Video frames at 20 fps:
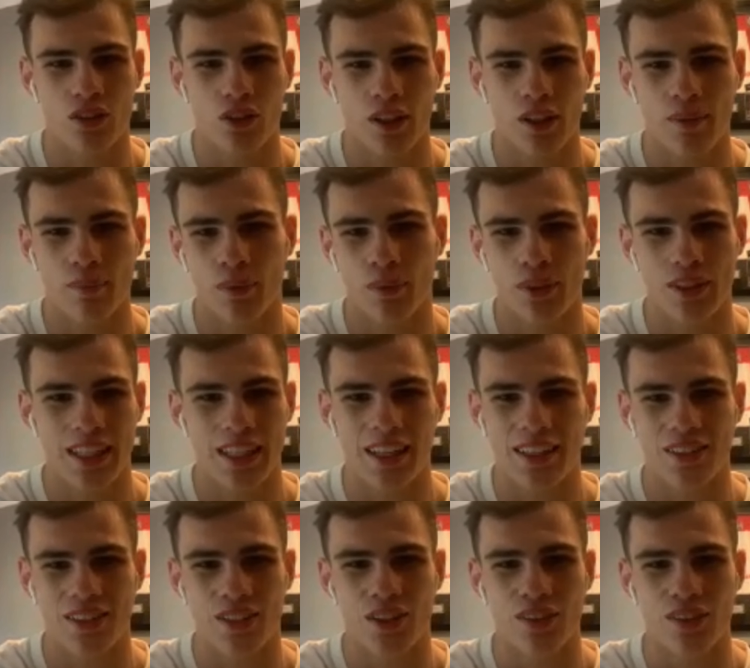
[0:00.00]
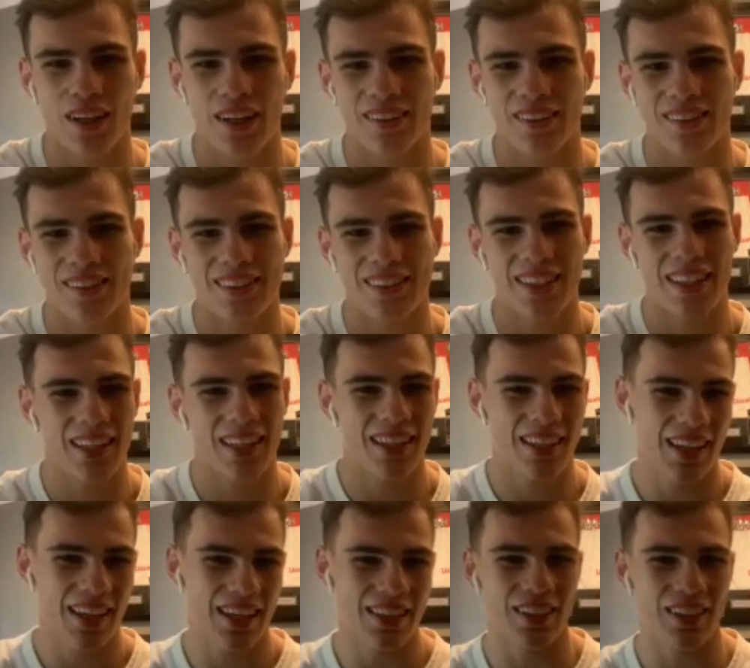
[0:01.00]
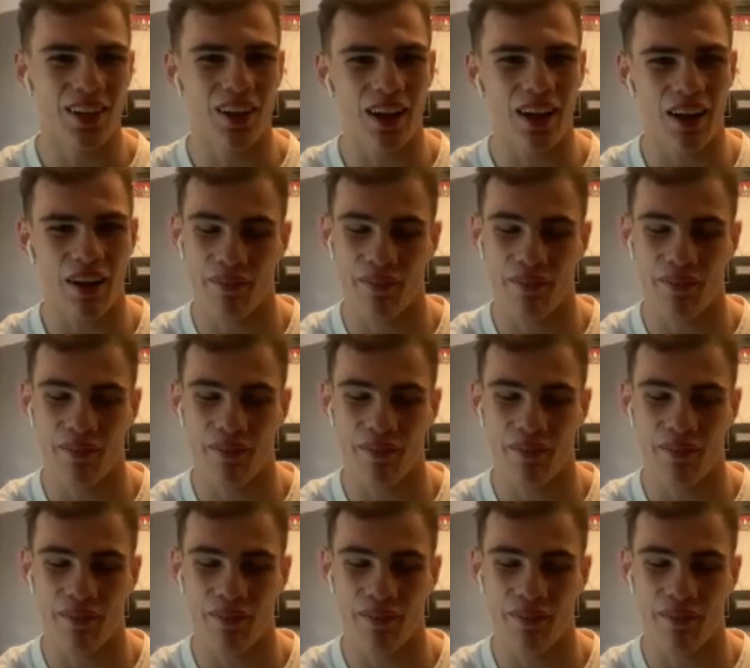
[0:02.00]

knocking boys out in two rounds, it's a lot.